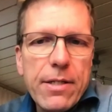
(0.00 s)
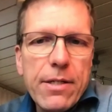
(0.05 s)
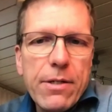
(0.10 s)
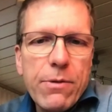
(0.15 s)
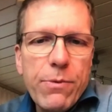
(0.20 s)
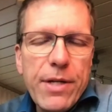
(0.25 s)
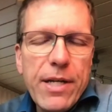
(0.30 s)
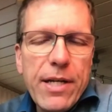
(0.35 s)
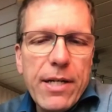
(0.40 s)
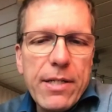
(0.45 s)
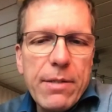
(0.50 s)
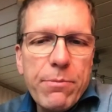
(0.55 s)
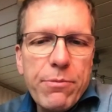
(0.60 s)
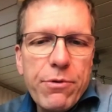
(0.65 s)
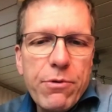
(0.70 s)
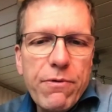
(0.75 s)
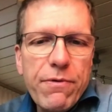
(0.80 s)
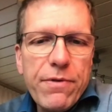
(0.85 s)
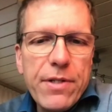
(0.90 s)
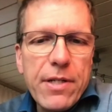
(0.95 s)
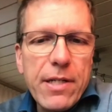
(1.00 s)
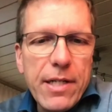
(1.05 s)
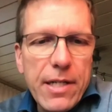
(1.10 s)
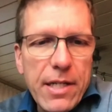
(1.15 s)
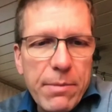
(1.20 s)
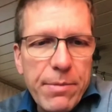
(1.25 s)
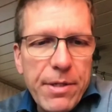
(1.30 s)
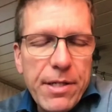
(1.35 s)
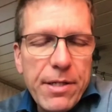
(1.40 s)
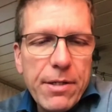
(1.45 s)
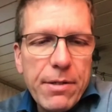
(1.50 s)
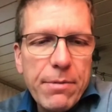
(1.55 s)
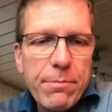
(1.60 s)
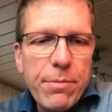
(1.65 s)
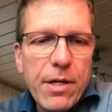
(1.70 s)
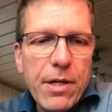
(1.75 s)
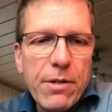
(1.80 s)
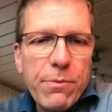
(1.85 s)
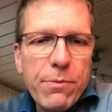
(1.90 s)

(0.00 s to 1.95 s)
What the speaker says: we can improve it a little bit, but